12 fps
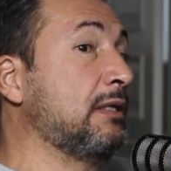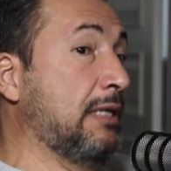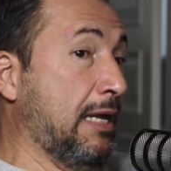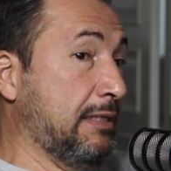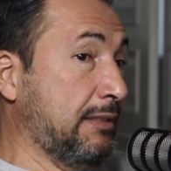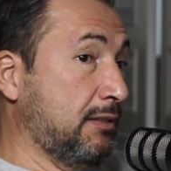
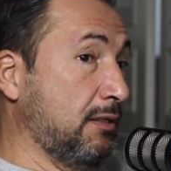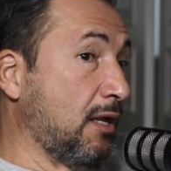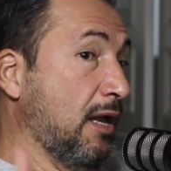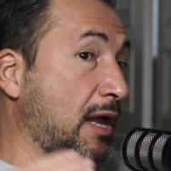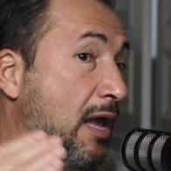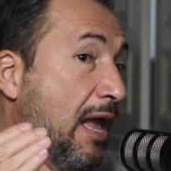Yes,
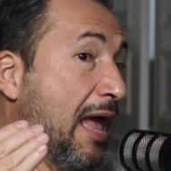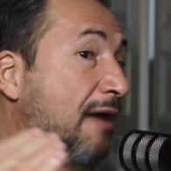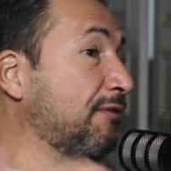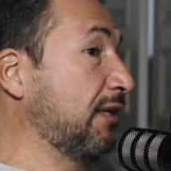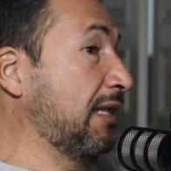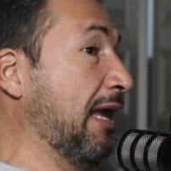
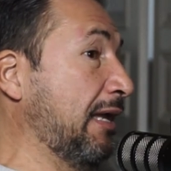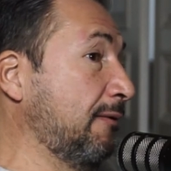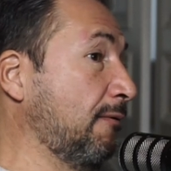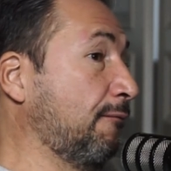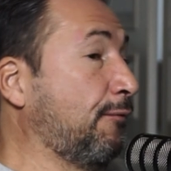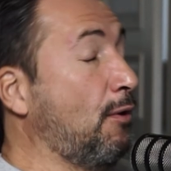every day
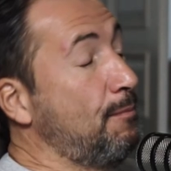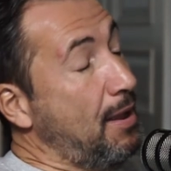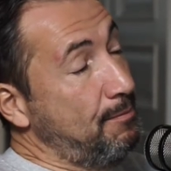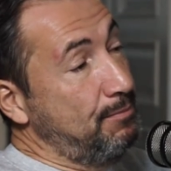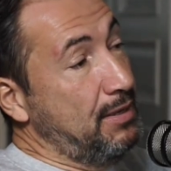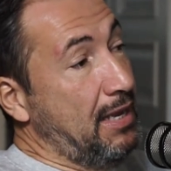from
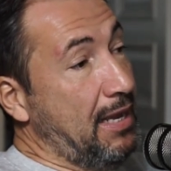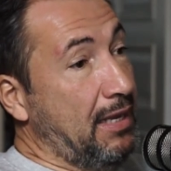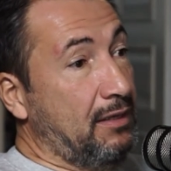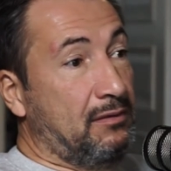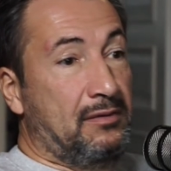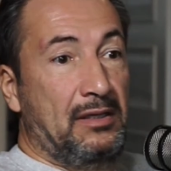
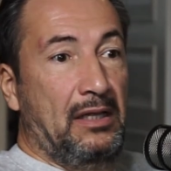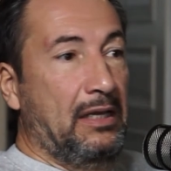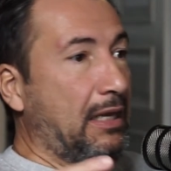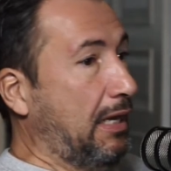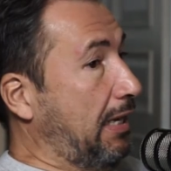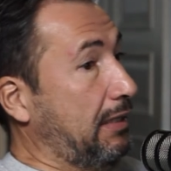NBA till
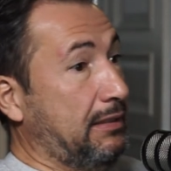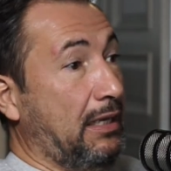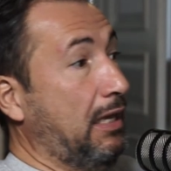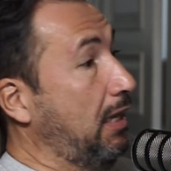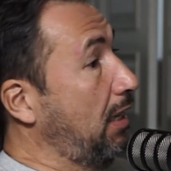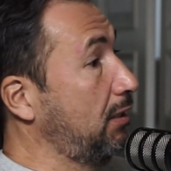
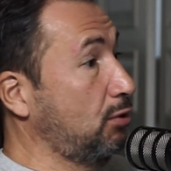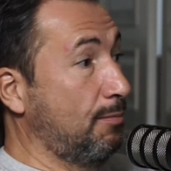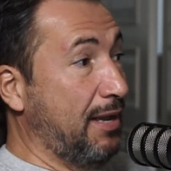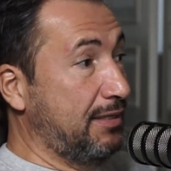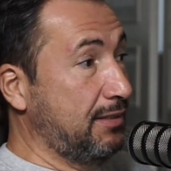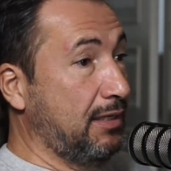the
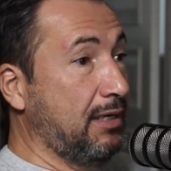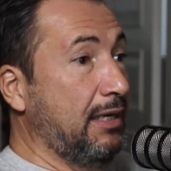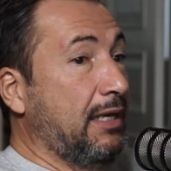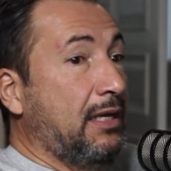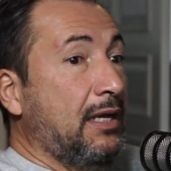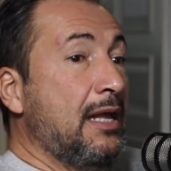domestic
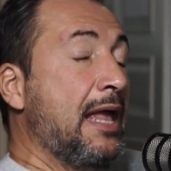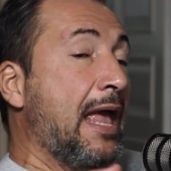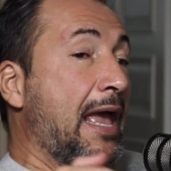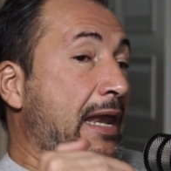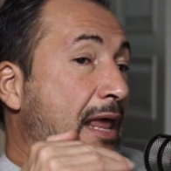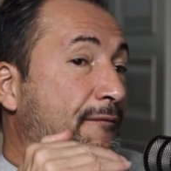league.
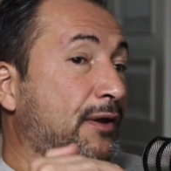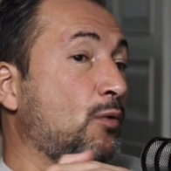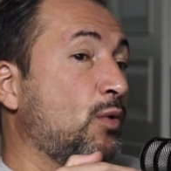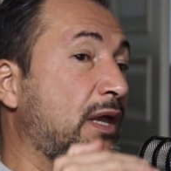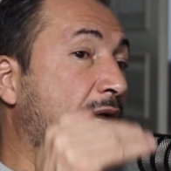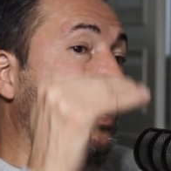And every
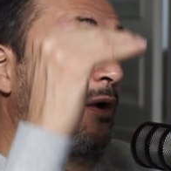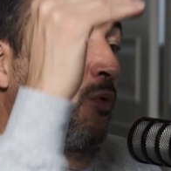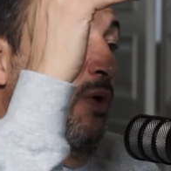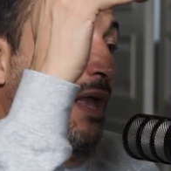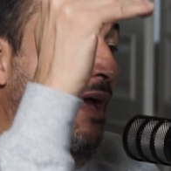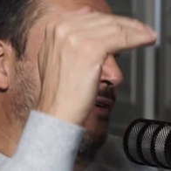week
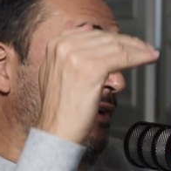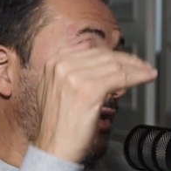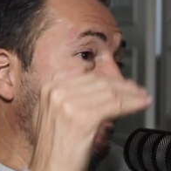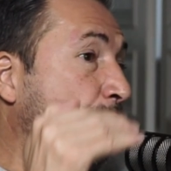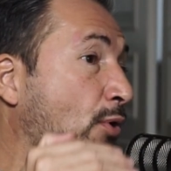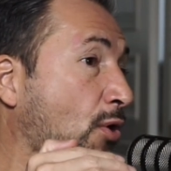we have a
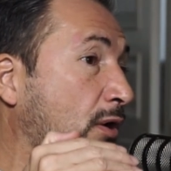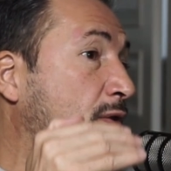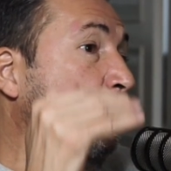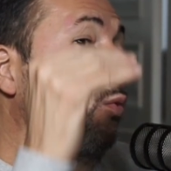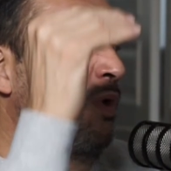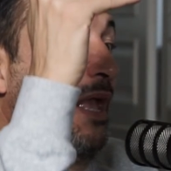report.
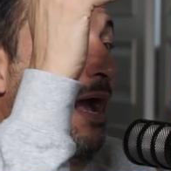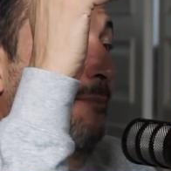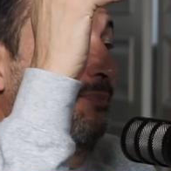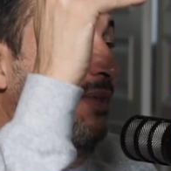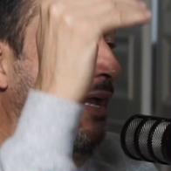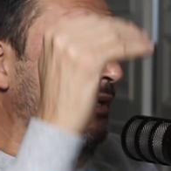We
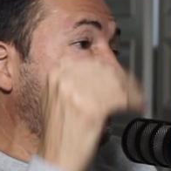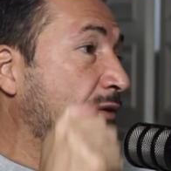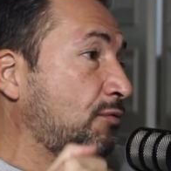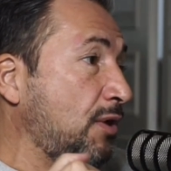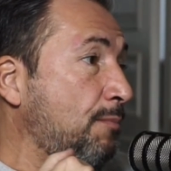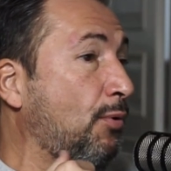update the
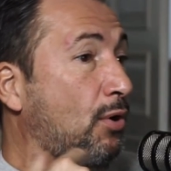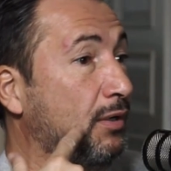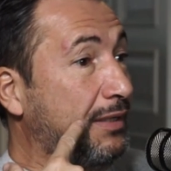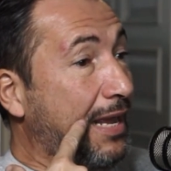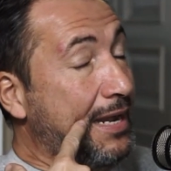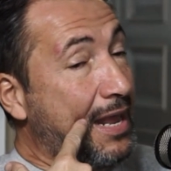
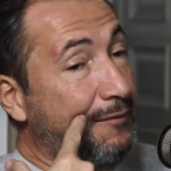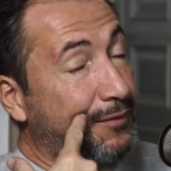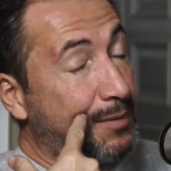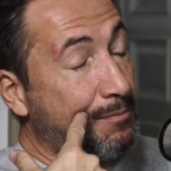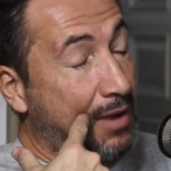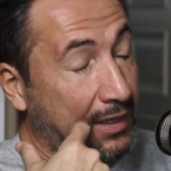report, and
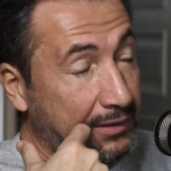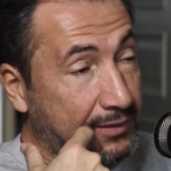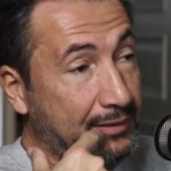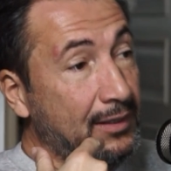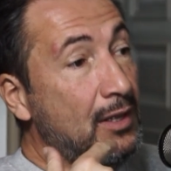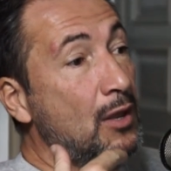every
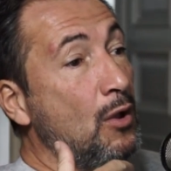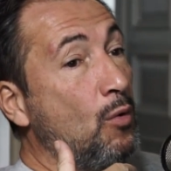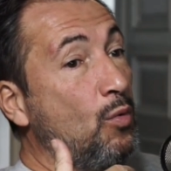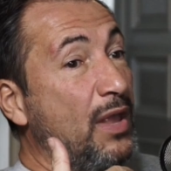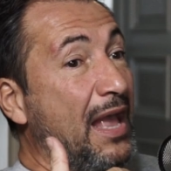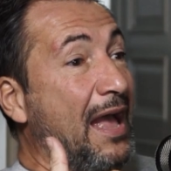month
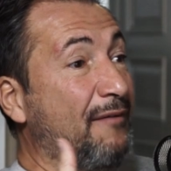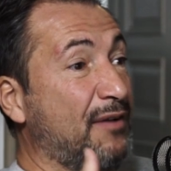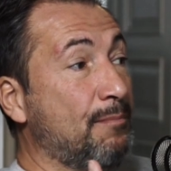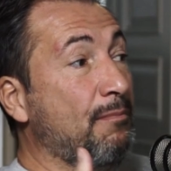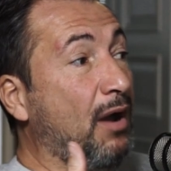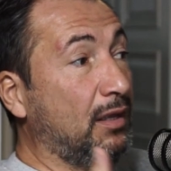we have
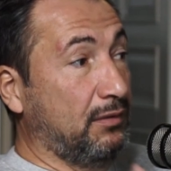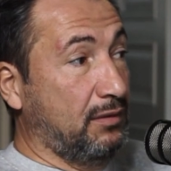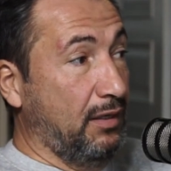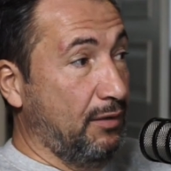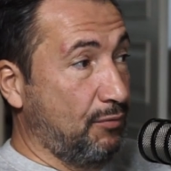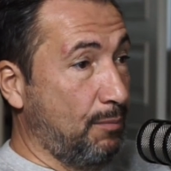a
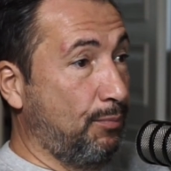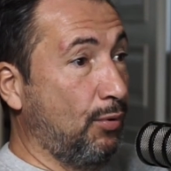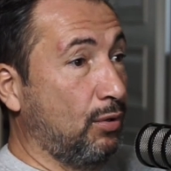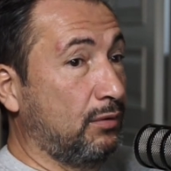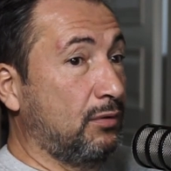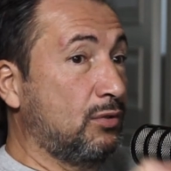monthly report.